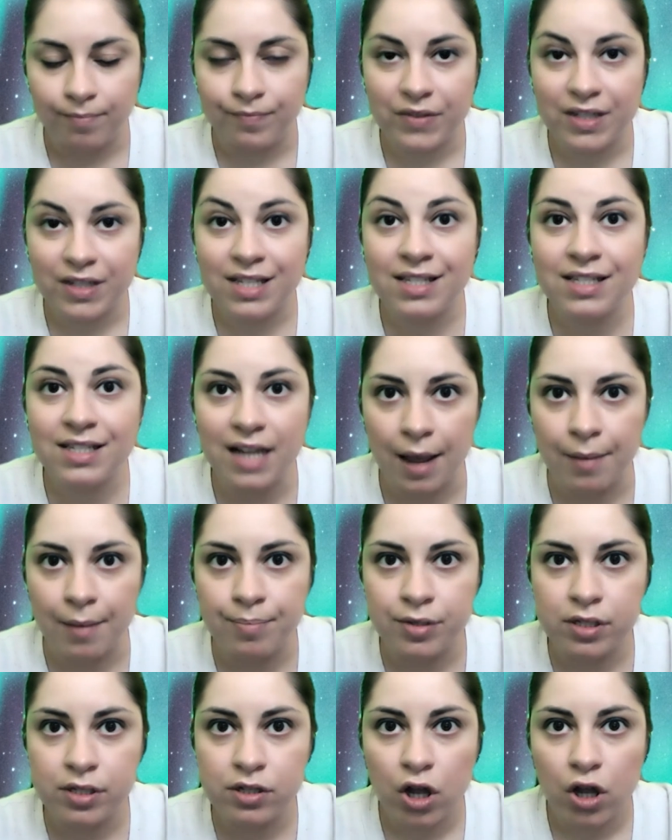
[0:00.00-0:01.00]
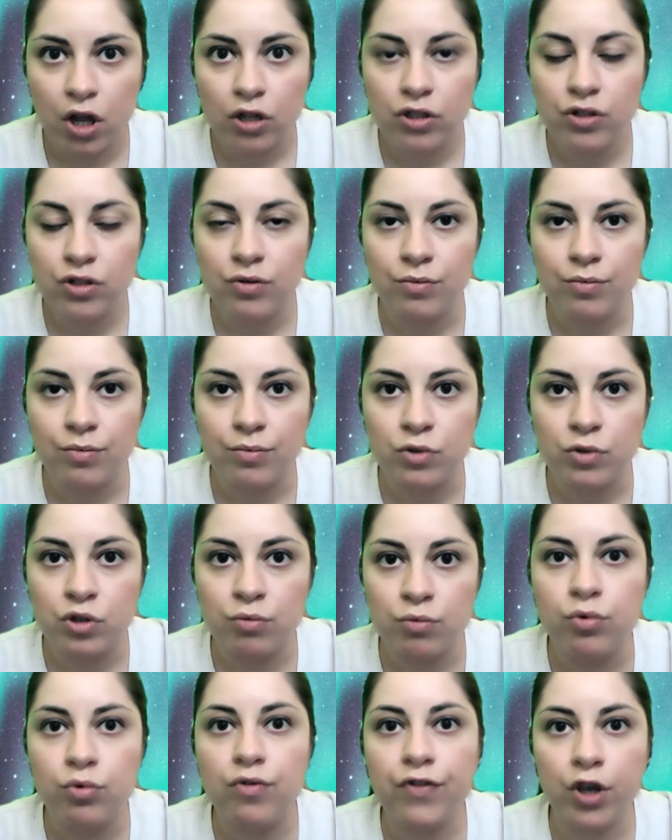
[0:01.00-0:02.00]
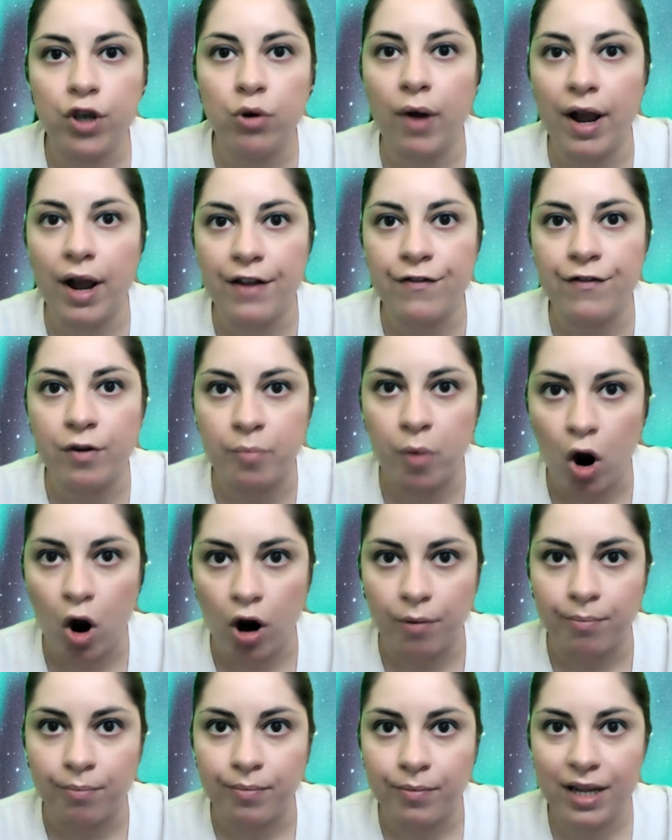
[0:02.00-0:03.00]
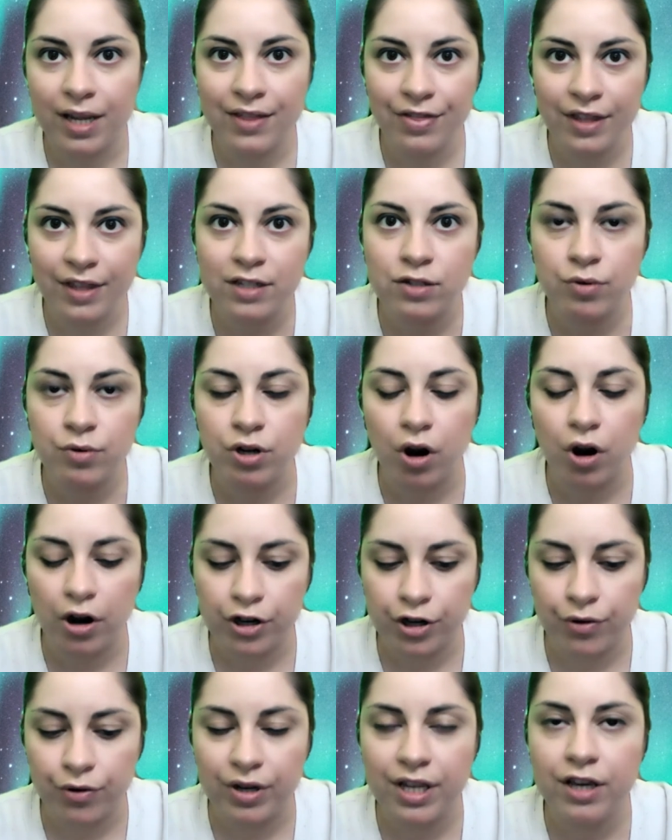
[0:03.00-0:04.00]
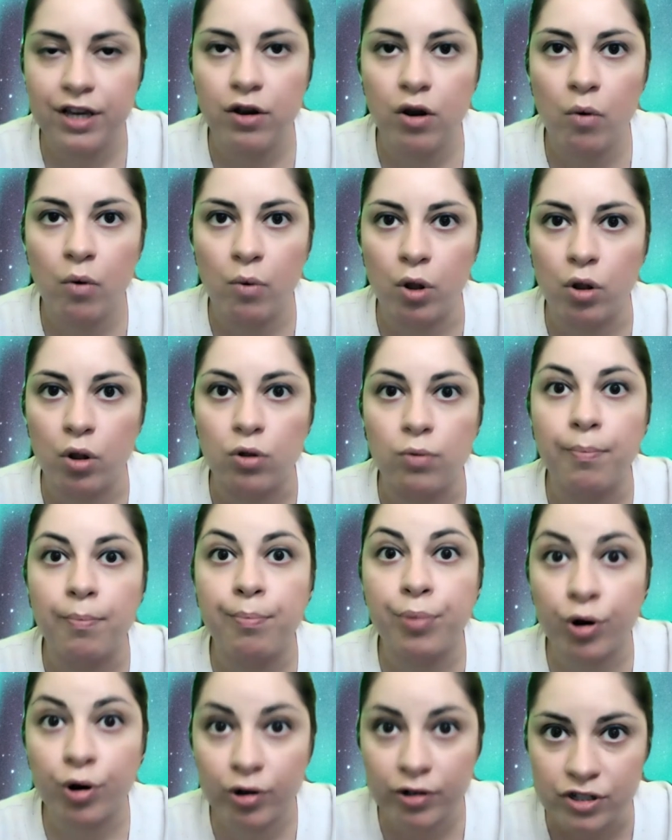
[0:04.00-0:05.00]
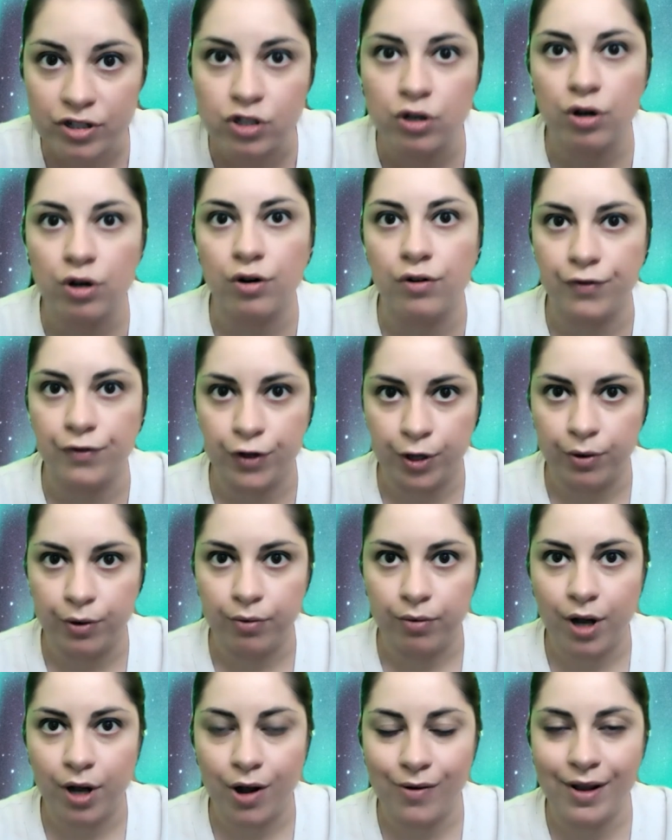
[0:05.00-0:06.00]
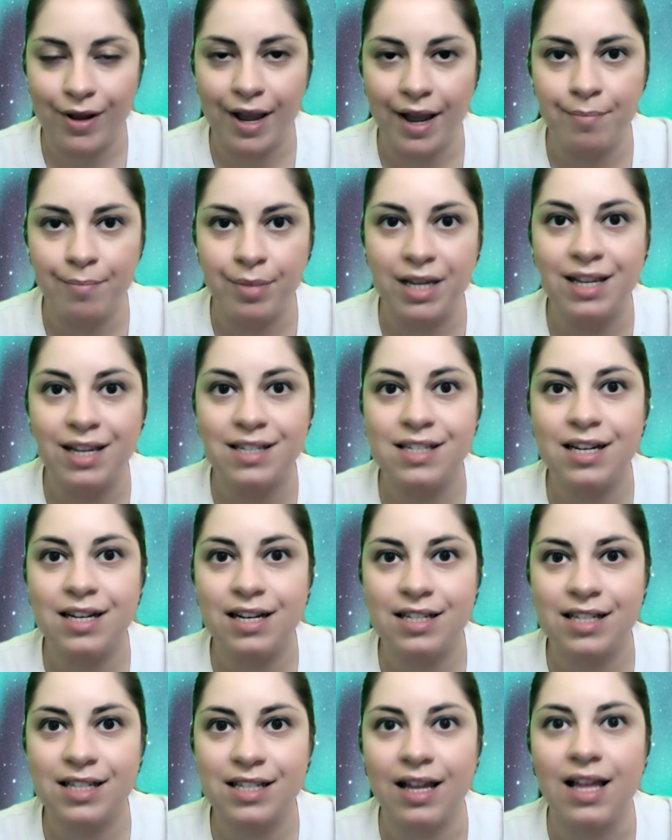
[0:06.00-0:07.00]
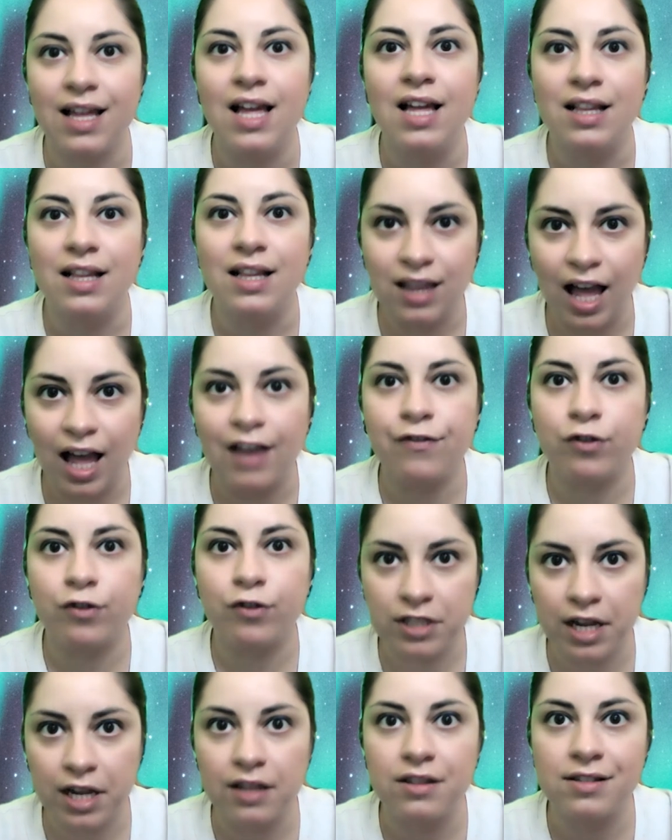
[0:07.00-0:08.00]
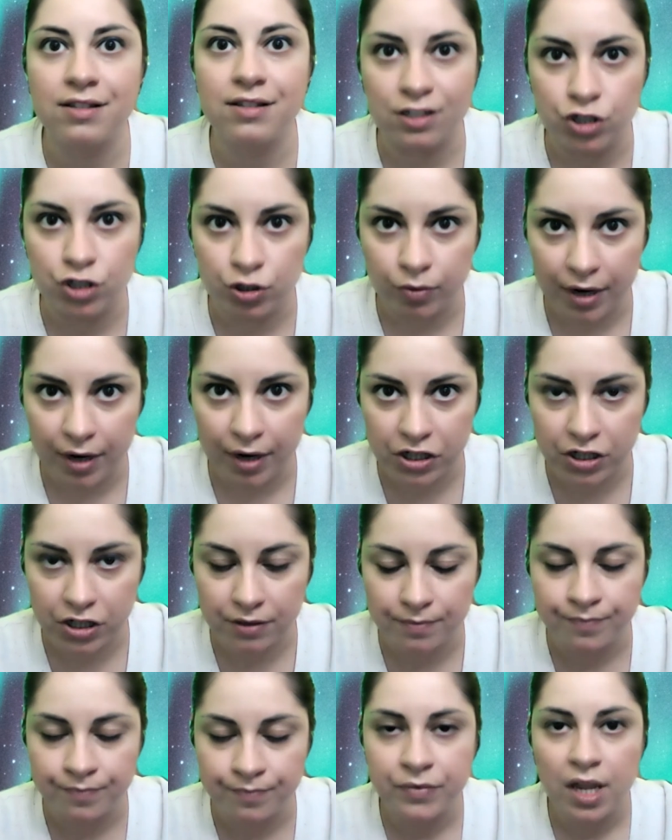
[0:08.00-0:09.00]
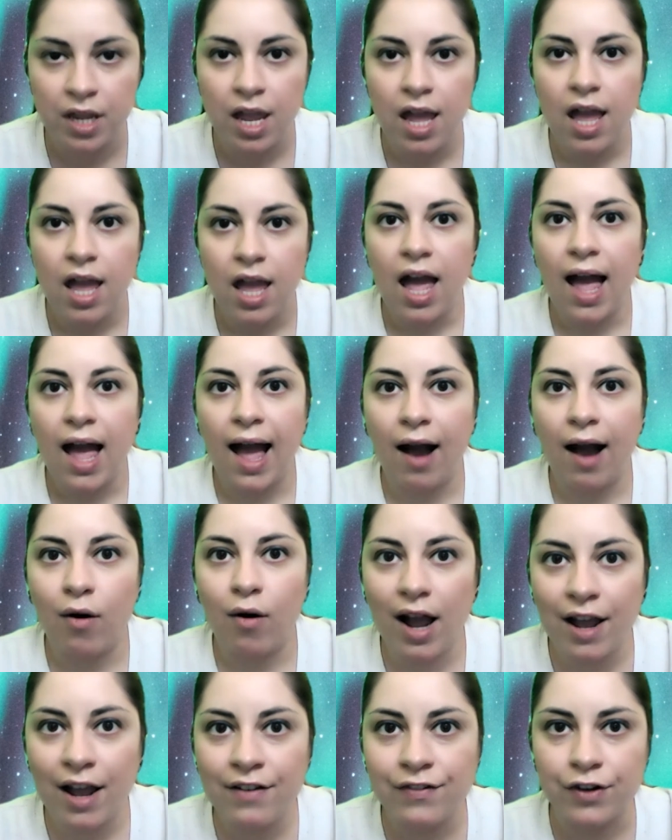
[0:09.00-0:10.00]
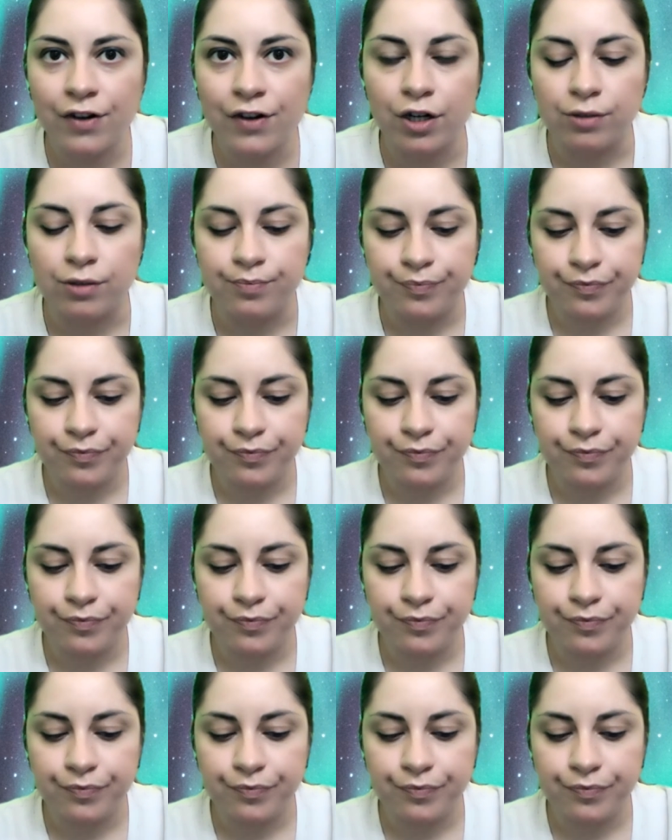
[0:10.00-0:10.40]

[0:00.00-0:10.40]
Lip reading: steps to move you away from harm. In this regard, your ego will preserve you, okay, because it is a life or death situation. However,